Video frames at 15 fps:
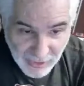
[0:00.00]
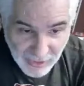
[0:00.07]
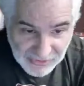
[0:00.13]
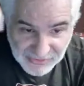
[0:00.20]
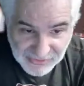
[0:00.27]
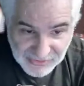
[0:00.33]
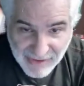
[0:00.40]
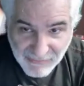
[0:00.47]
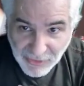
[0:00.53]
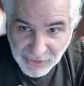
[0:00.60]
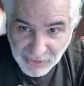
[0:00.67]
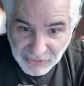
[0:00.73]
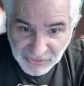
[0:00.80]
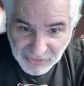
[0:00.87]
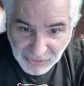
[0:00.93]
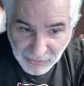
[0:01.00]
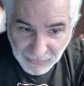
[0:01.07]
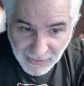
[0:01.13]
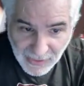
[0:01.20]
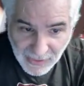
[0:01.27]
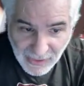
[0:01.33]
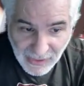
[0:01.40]
live on YouTube.
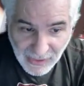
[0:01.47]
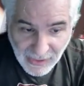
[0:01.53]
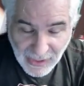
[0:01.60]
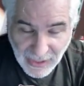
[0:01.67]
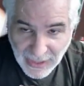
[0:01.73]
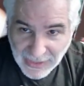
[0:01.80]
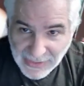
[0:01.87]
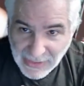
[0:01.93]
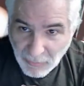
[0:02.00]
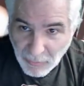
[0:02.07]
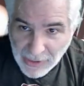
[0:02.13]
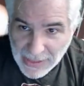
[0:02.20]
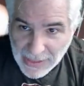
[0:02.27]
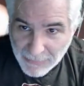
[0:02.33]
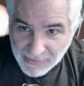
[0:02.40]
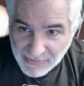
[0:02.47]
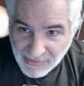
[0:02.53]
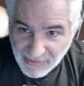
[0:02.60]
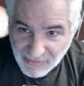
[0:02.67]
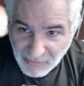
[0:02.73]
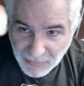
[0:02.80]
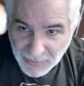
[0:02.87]
And then what happens
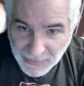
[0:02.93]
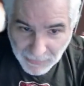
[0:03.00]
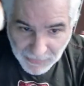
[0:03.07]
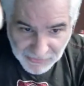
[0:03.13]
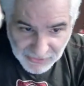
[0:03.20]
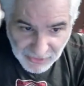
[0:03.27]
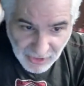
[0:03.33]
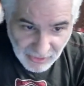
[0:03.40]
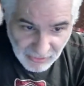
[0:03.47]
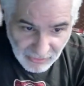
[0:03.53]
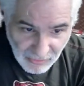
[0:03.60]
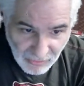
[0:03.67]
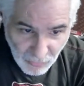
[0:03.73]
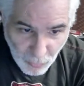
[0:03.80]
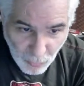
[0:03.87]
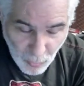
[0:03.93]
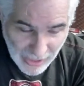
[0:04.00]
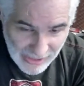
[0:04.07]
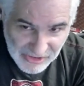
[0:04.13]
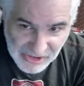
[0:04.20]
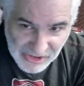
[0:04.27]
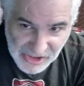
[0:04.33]
is when people start
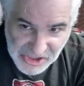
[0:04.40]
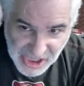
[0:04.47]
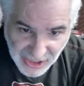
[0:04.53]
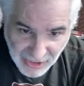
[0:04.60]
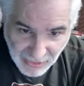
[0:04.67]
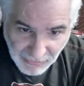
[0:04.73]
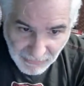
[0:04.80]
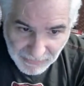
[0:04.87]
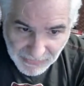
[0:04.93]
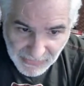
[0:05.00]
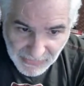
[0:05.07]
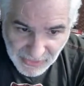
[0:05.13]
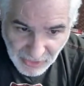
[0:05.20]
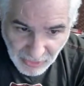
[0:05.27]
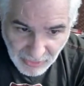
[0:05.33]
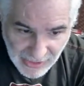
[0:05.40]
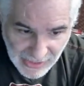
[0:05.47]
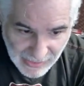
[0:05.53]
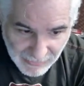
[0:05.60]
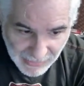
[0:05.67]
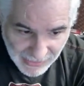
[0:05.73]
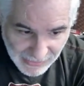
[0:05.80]
watching the show, they'll
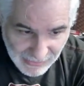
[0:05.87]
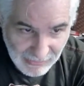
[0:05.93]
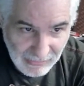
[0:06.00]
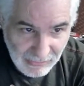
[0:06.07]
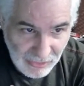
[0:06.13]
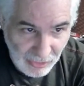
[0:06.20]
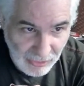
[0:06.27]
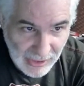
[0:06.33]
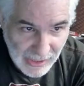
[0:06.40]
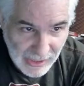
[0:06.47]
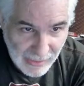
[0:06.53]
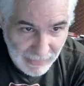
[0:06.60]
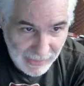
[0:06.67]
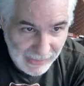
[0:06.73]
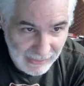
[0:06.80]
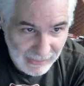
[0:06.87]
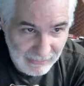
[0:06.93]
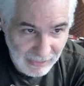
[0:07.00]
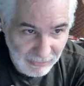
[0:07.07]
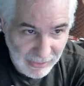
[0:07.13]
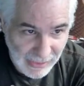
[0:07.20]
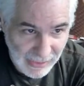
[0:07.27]
comment. They'll comment.
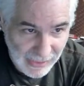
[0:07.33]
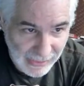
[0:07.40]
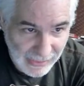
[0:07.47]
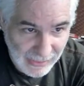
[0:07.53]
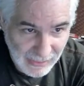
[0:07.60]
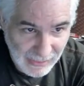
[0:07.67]
Okay.